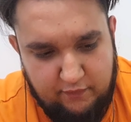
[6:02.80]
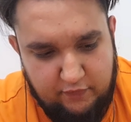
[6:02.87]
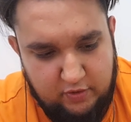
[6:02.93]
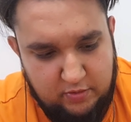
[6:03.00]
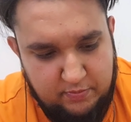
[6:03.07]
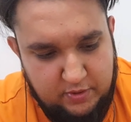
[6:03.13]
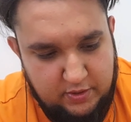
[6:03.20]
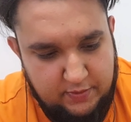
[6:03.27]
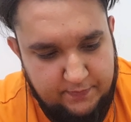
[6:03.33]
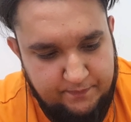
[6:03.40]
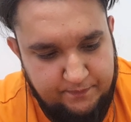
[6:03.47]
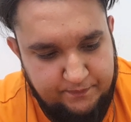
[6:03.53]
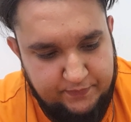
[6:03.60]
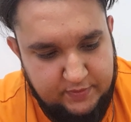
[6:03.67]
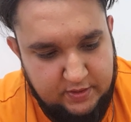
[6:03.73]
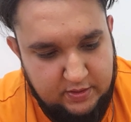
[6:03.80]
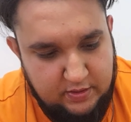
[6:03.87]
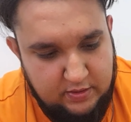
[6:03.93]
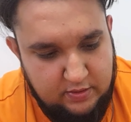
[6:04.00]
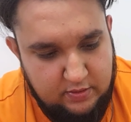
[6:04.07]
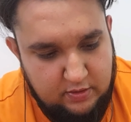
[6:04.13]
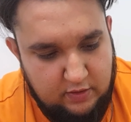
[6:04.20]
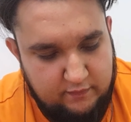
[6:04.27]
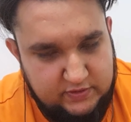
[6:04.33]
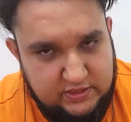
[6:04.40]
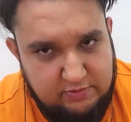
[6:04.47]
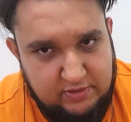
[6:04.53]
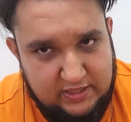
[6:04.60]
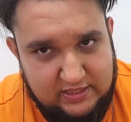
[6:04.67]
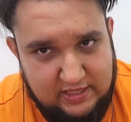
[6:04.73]
from Obviously,
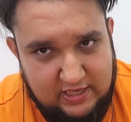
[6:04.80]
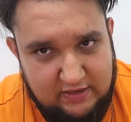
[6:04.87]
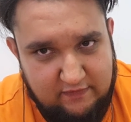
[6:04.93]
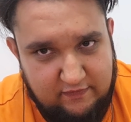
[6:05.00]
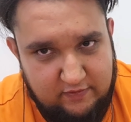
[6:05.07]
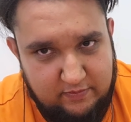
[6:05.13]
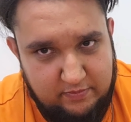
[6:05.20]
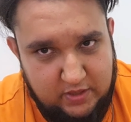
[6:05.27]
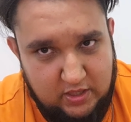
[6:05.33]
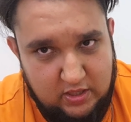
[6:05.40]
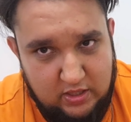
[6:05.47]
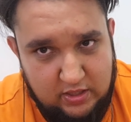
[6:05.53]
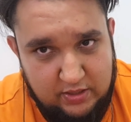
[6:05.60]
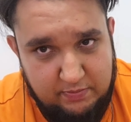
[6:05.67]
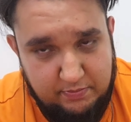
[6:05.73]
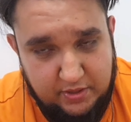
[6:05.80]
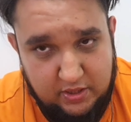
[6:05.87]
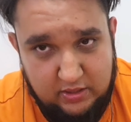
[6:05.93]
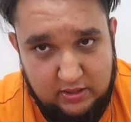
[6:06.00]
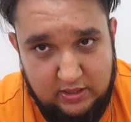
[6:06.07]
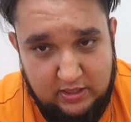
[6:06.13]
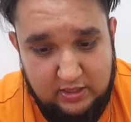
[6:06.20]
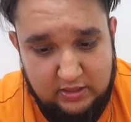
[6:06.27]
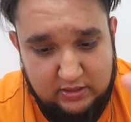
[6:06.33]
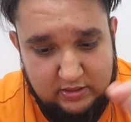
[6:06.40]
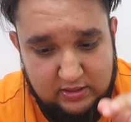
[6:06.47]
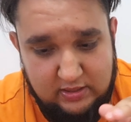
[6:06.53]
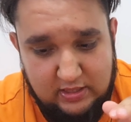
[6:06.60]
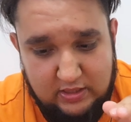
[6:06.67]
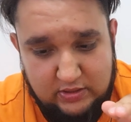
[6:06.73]
we had to get it from uh, Burnley
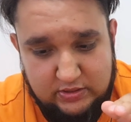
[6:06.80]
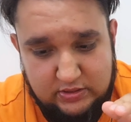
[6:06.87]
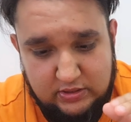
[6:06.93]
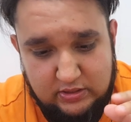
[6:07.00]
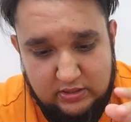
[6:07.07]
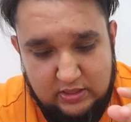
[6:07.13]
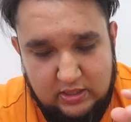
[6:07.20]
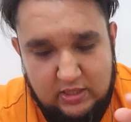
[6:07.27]
to Nelson.